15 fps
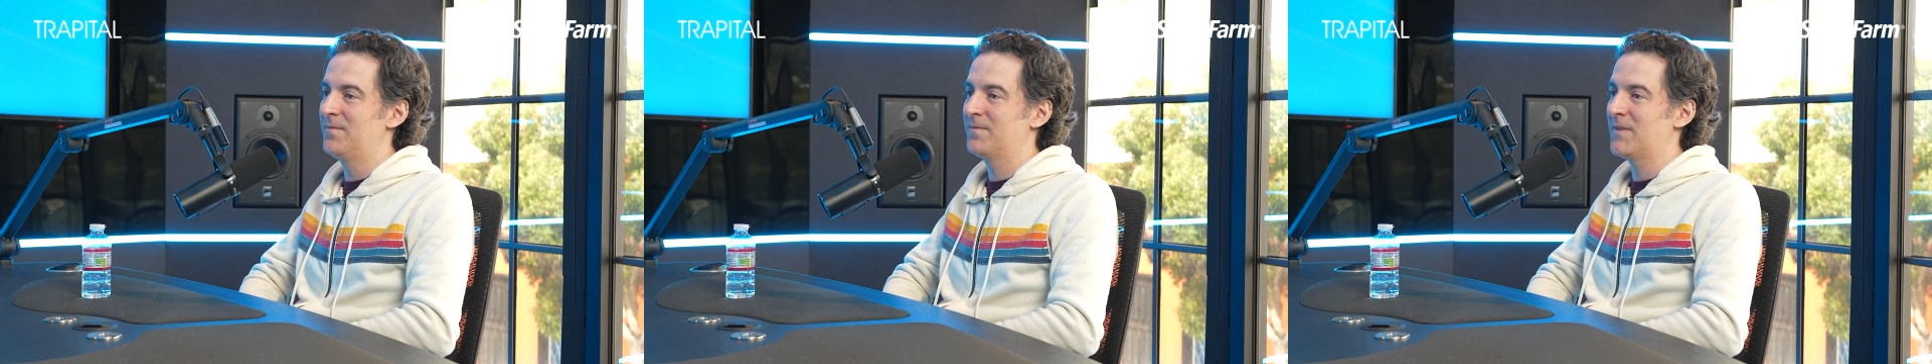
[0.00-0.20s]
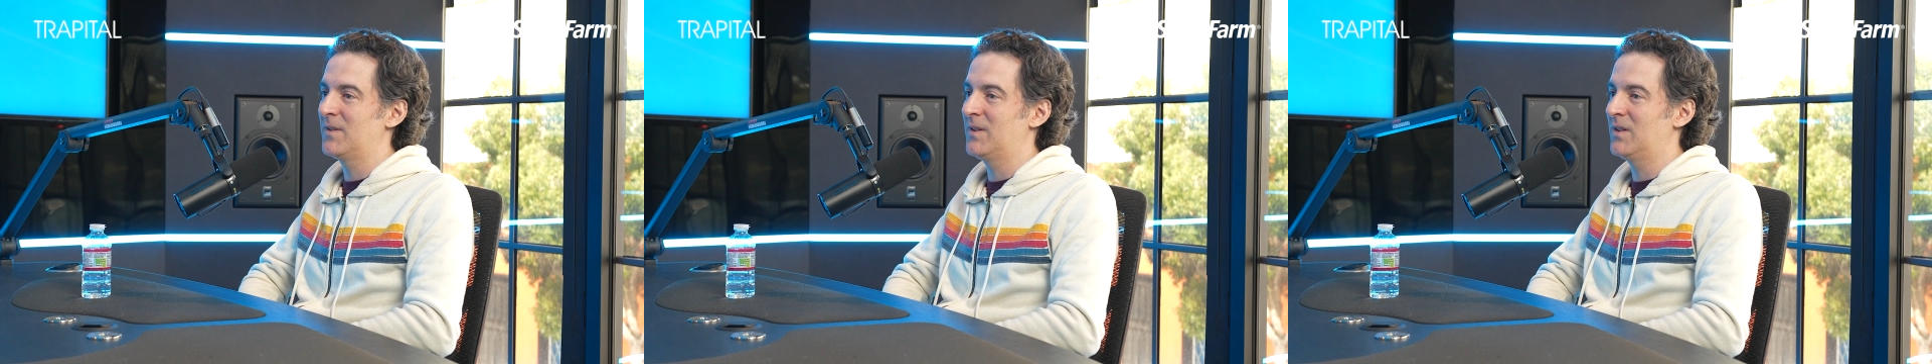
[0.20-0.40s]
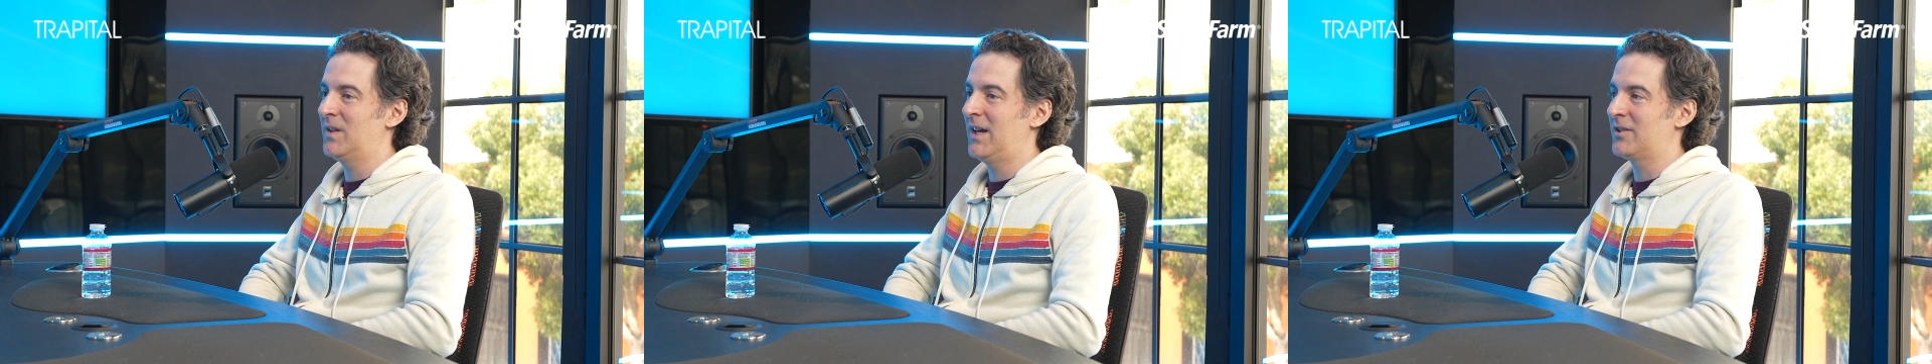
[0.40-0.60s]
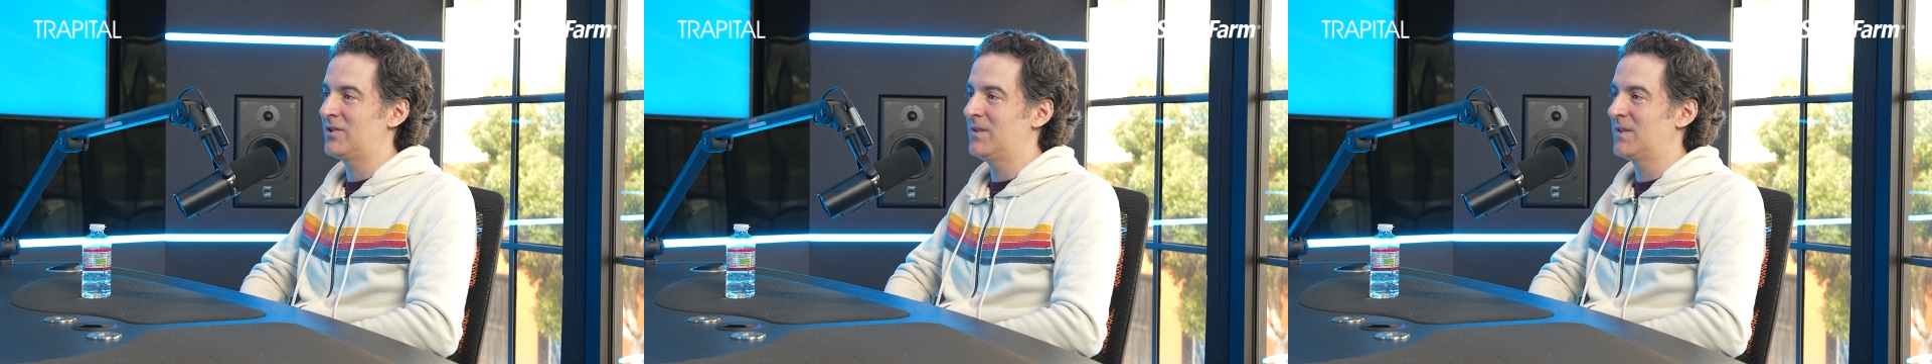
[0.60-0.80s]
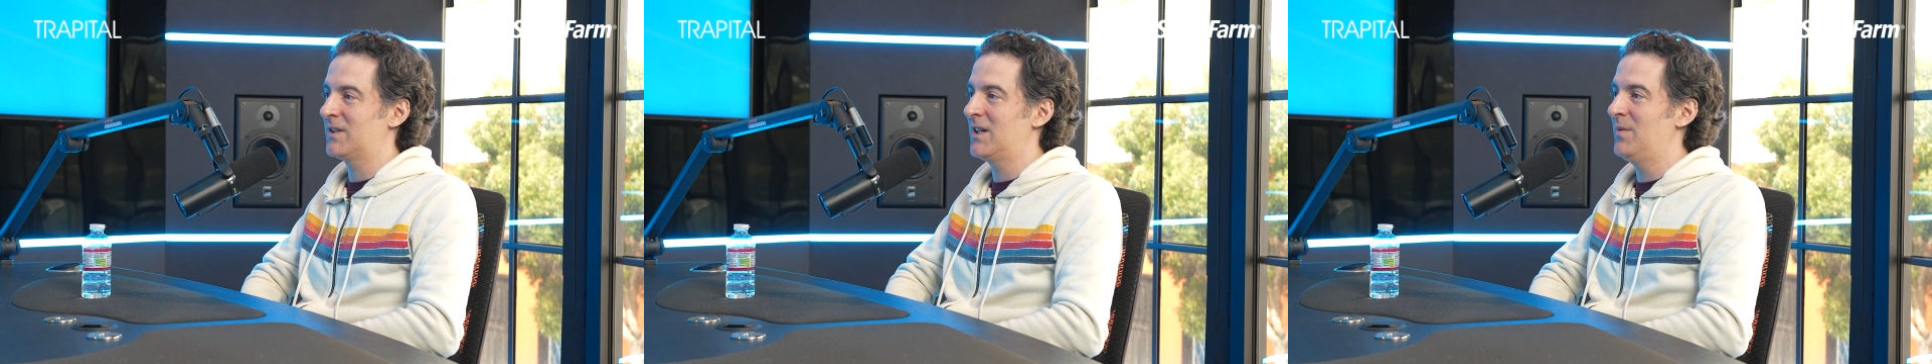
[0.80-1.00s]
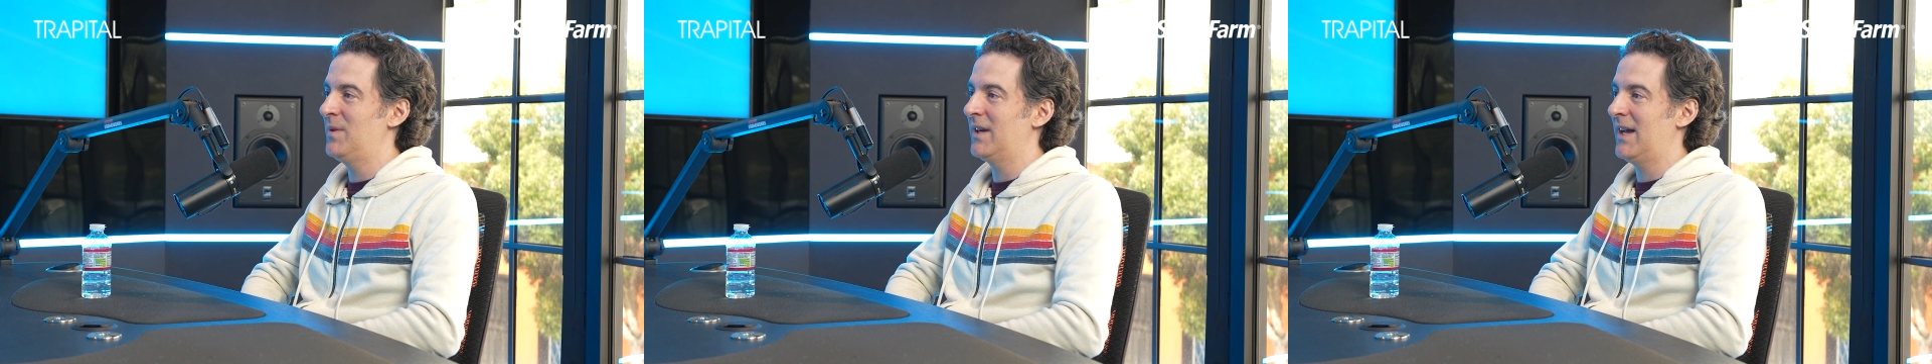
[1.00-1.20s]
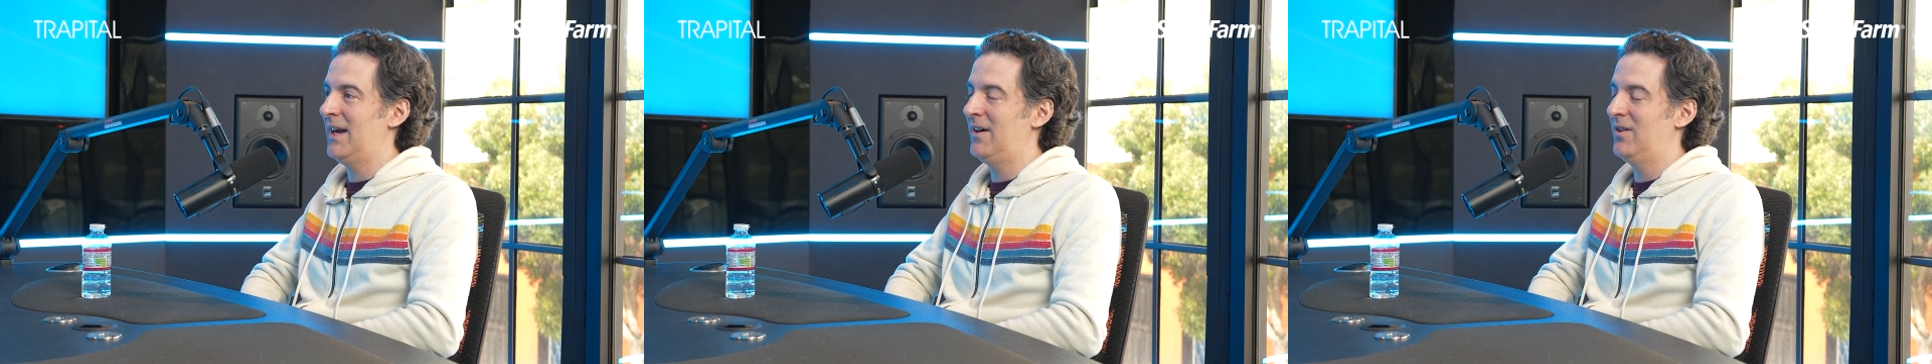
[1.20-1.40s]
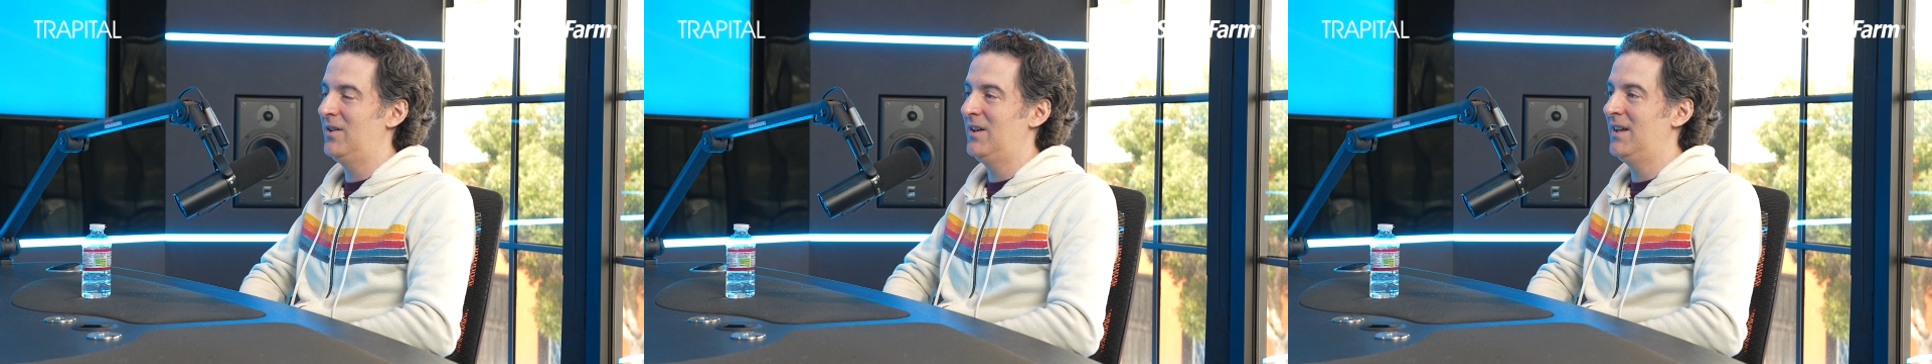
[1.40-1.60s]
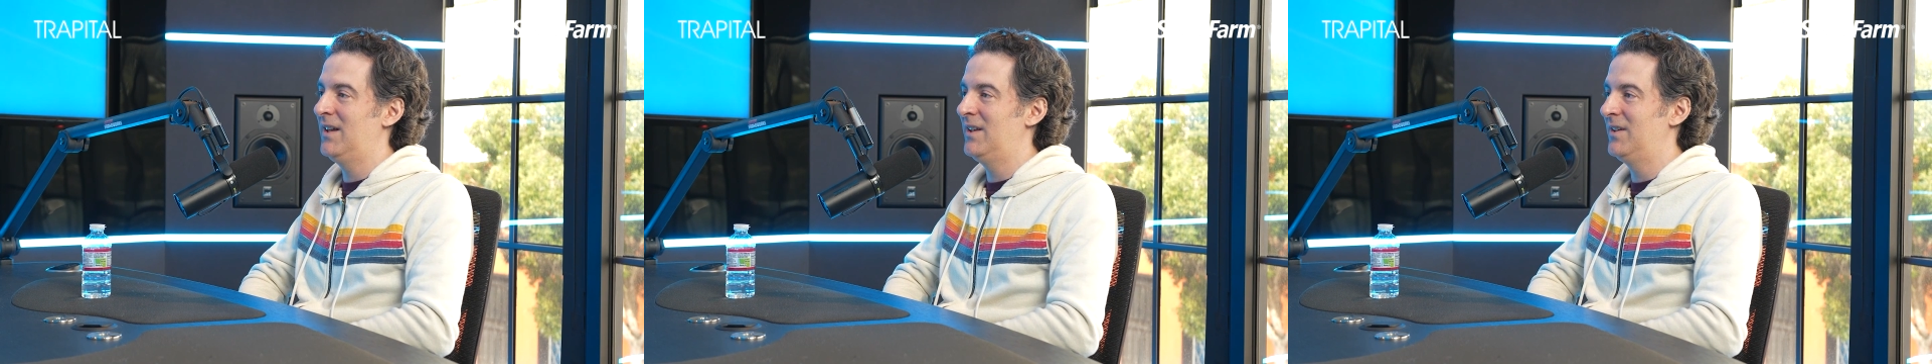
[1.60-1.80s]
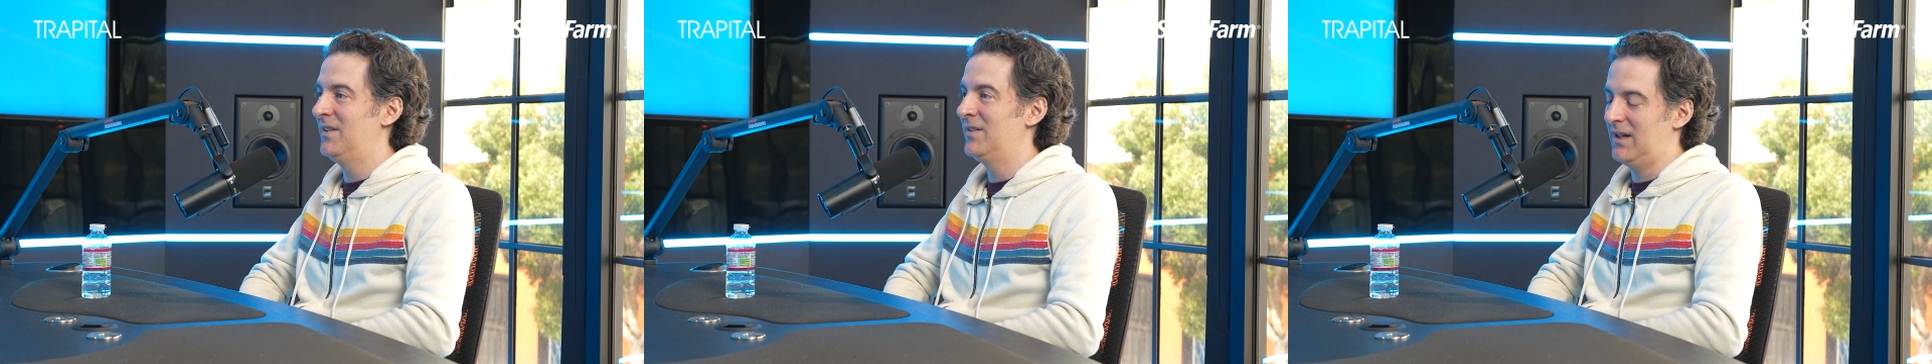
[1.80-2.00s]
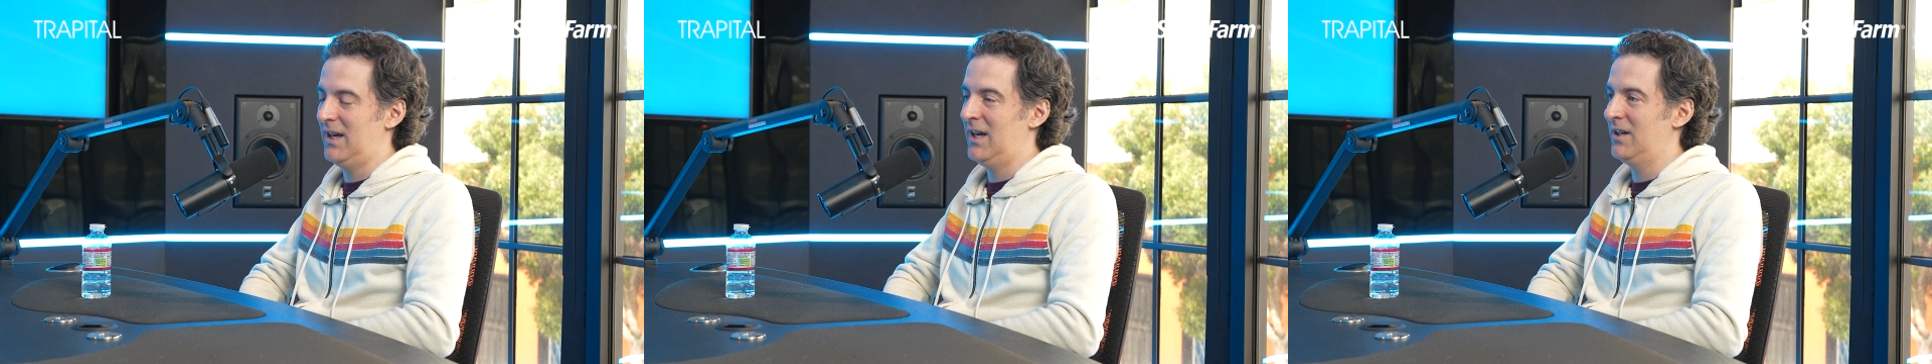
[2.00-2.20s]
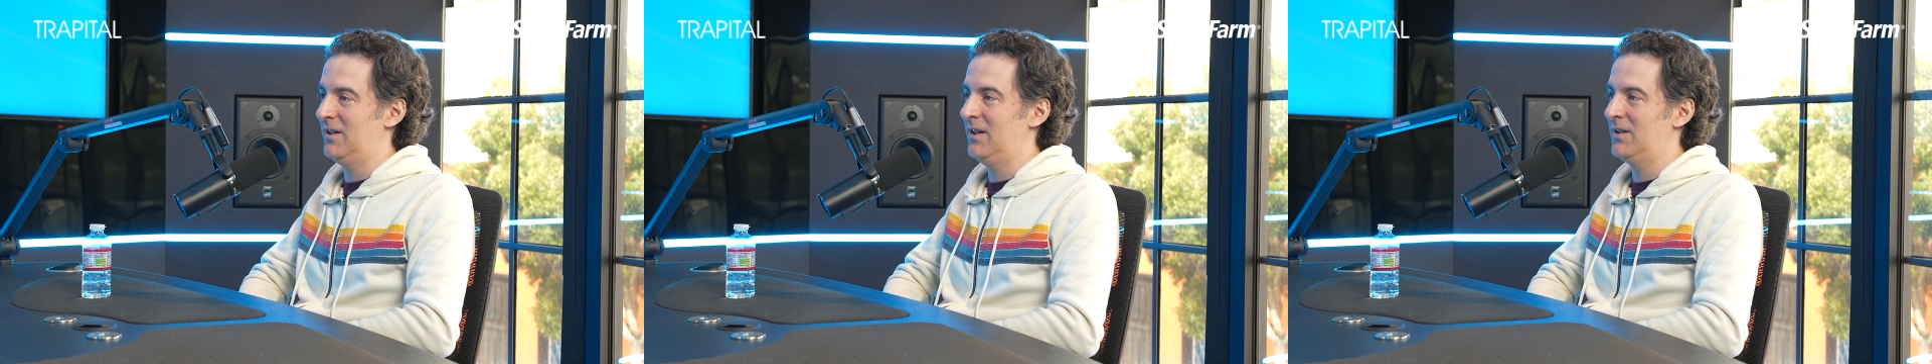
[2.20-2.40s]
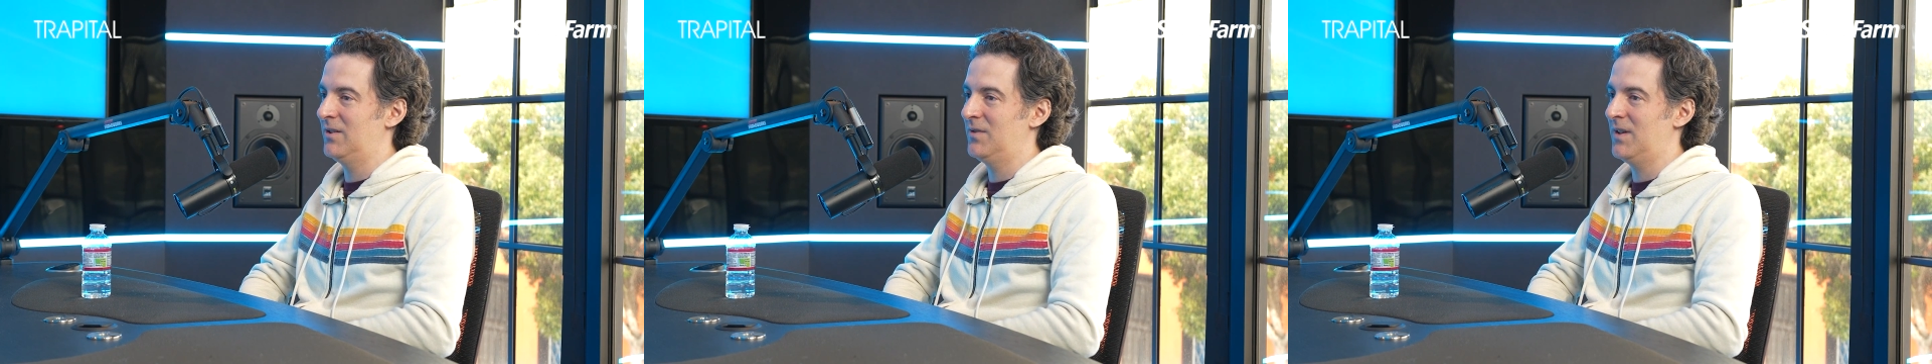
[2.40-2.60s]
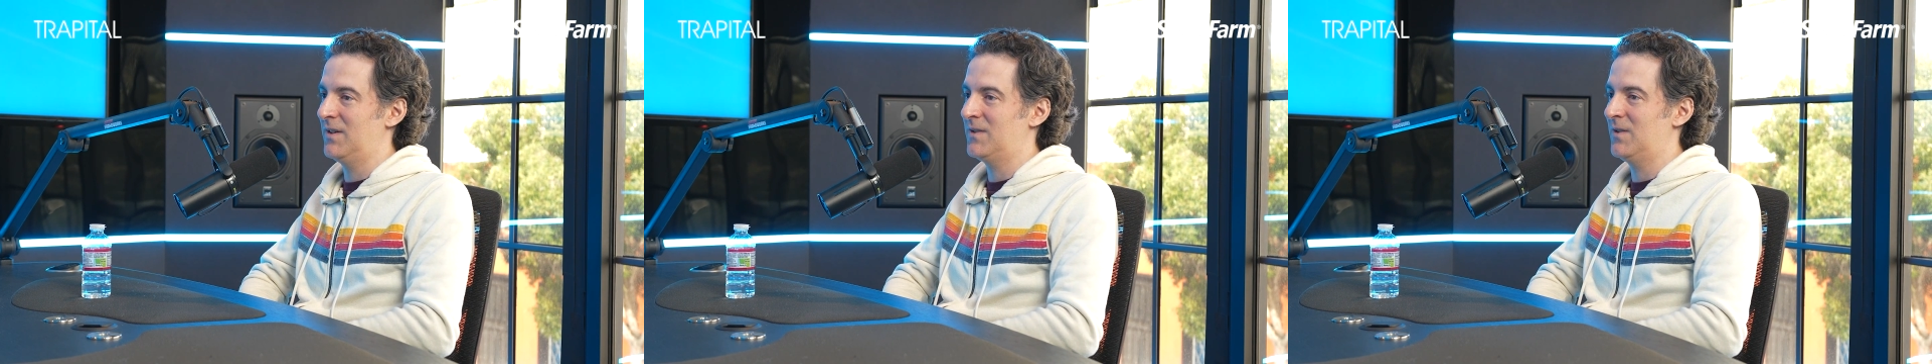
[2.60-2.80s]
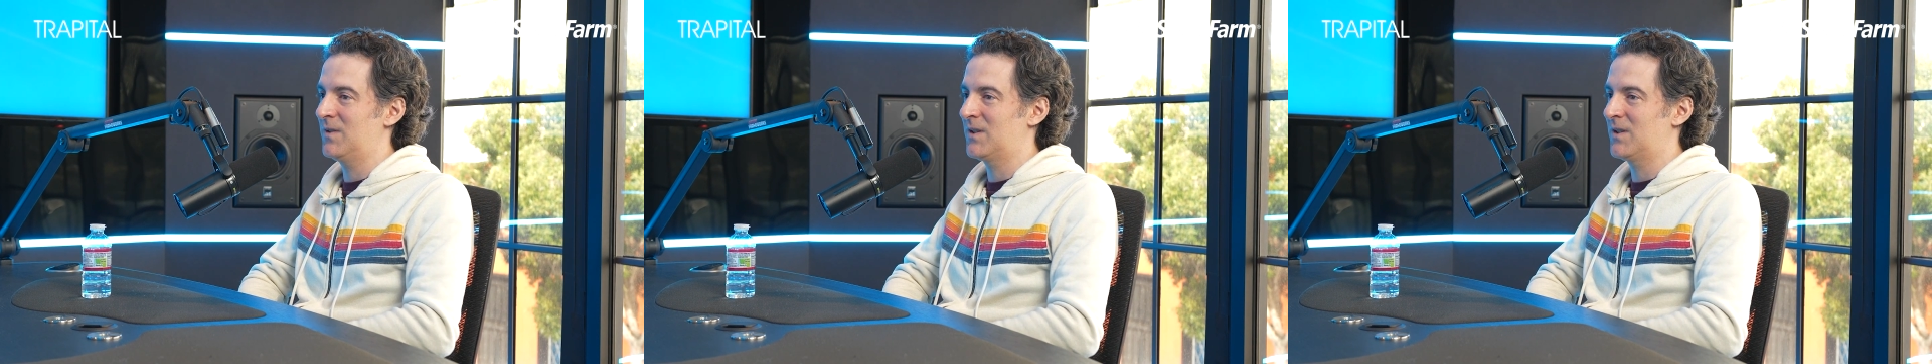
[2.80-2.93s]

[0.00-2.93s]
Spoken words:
legal actions coming out? And I don't think so.